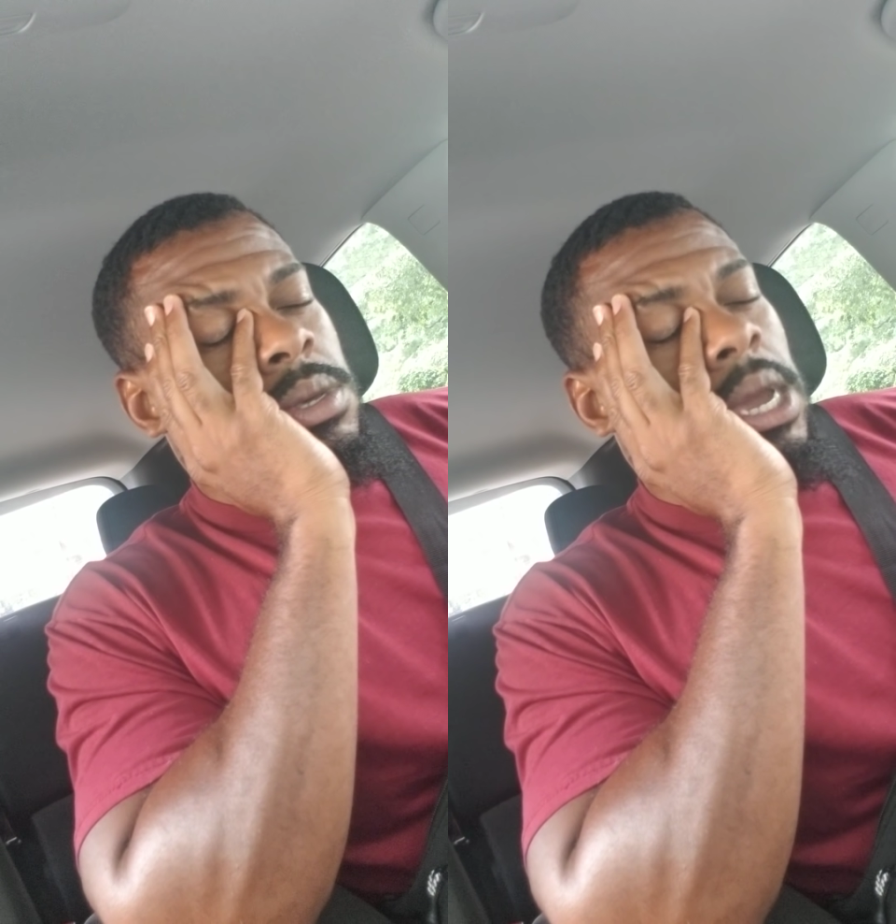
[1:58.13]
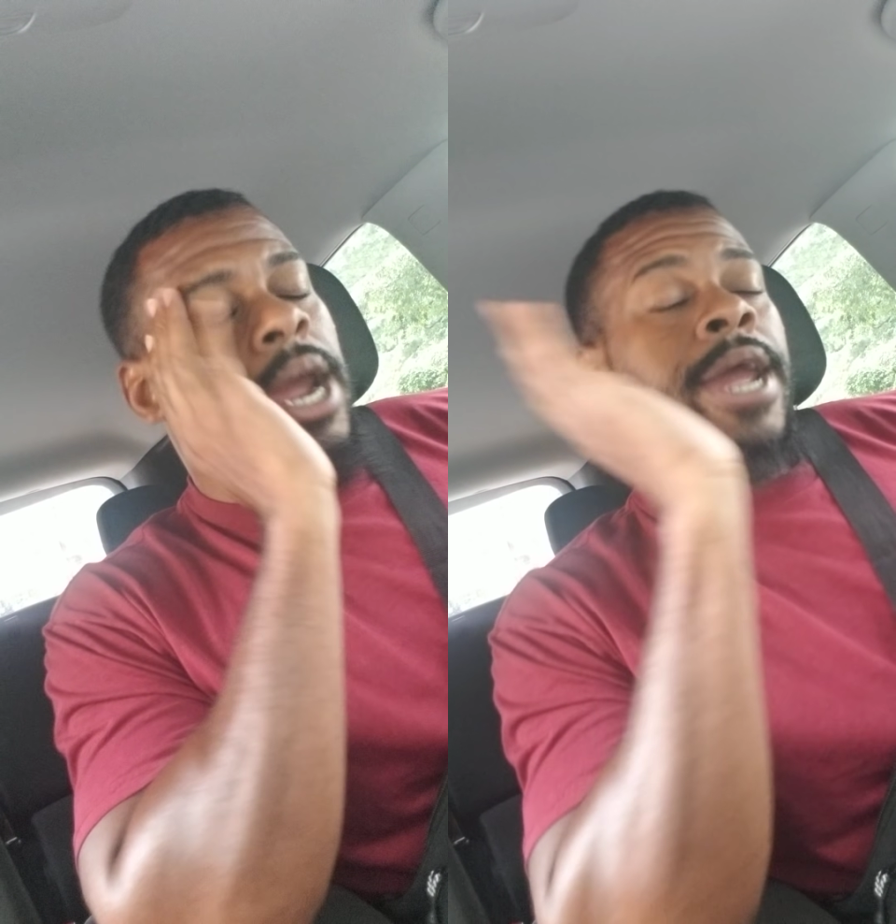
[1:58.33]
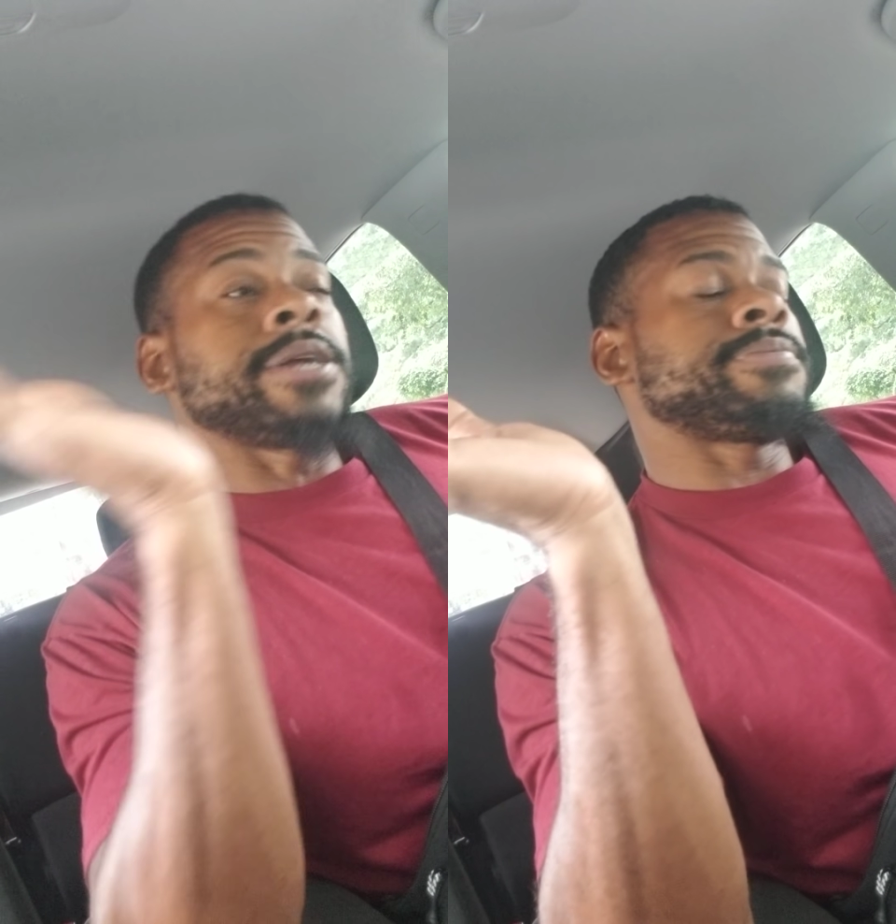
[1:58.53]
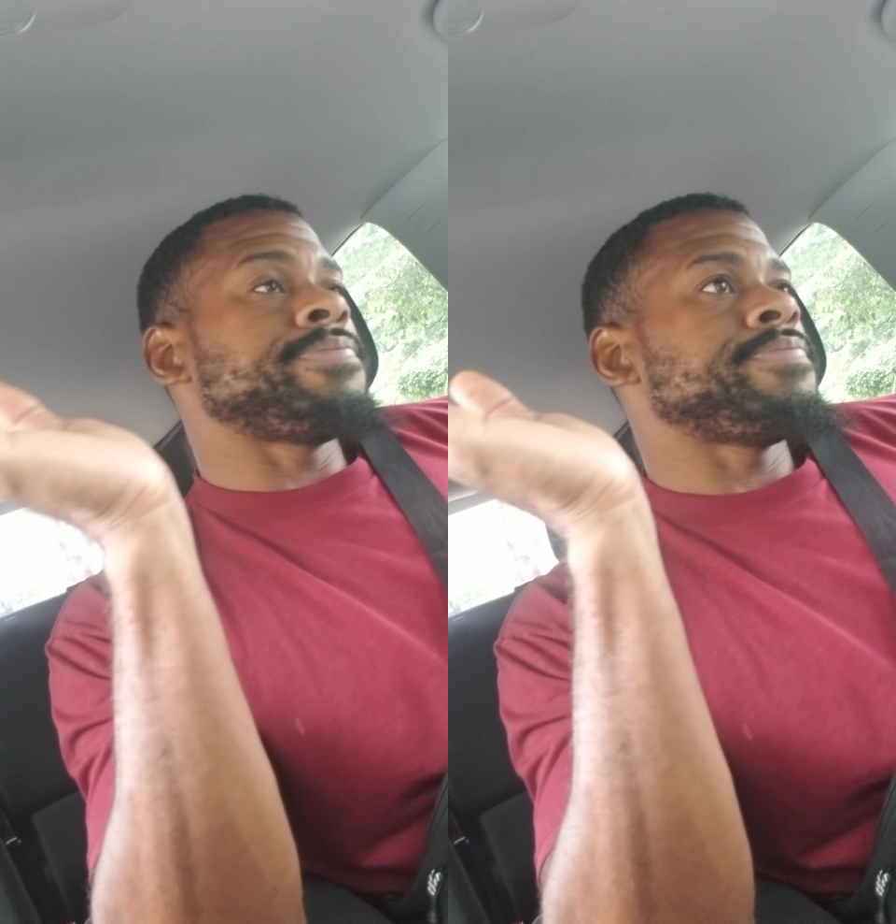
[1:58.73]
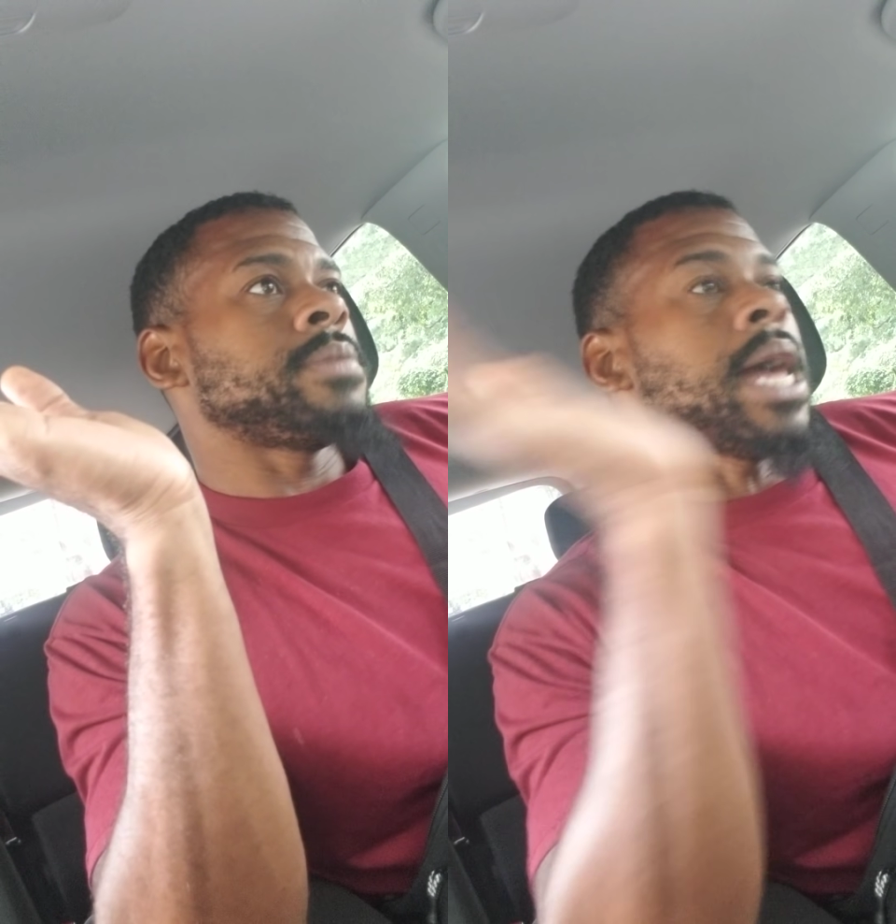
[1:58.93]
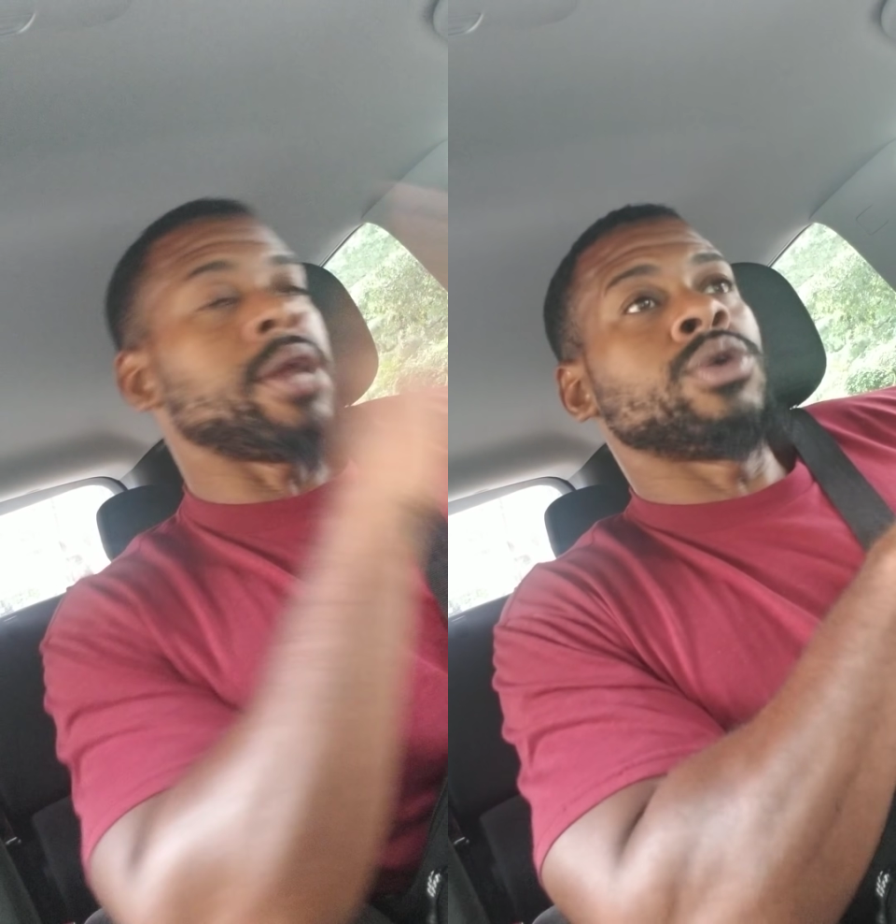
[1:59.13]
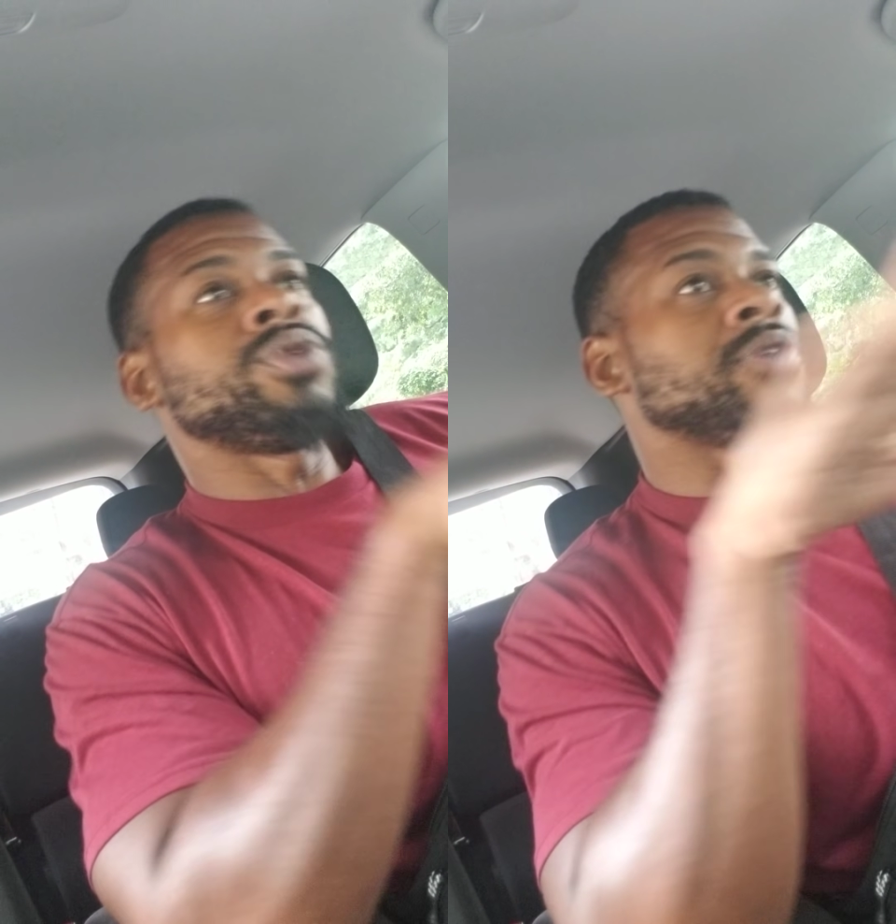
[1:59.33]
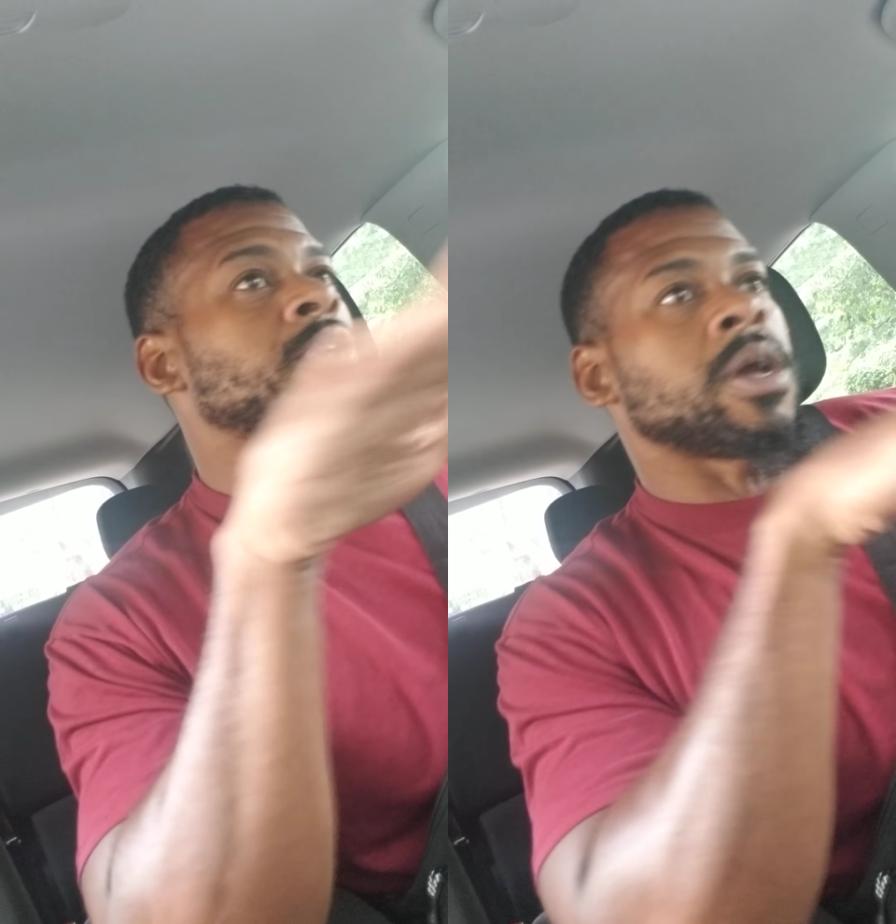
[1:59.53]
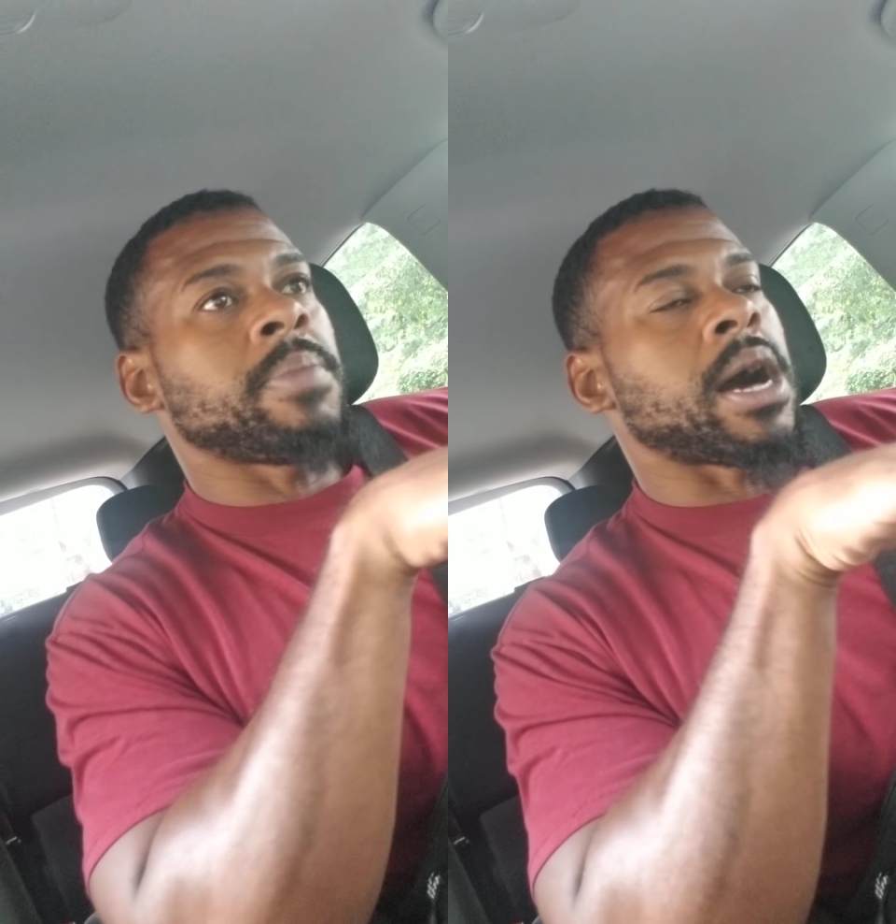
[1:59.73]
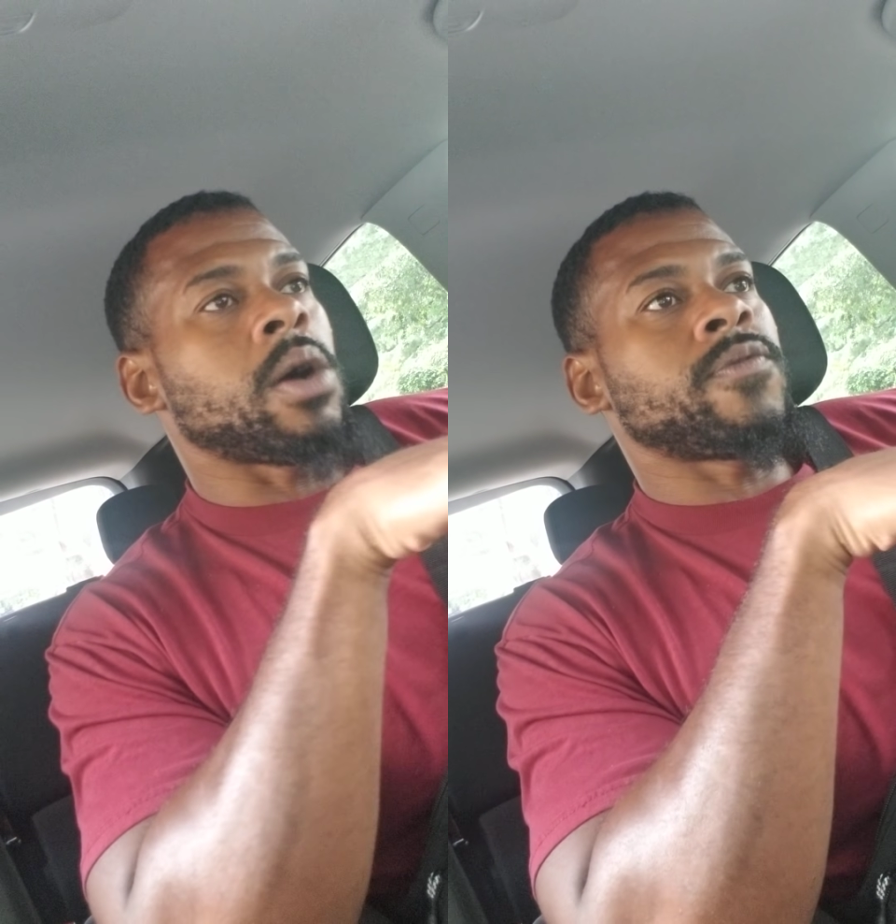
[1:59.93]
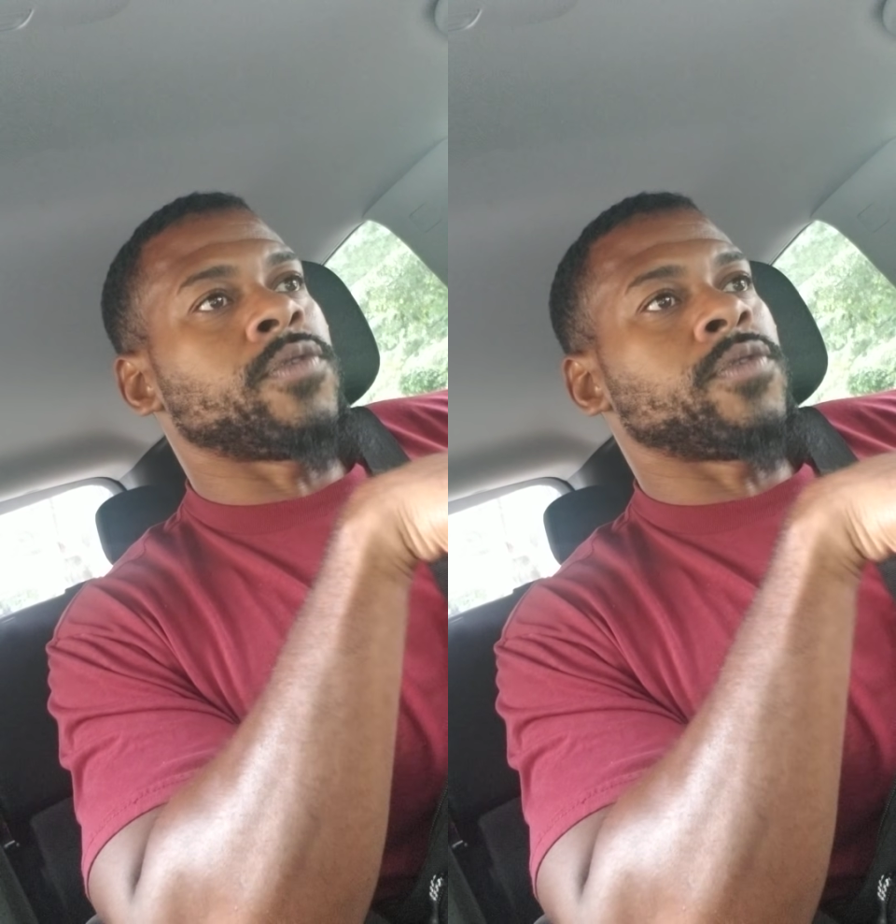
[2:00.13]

All right. I know nothing about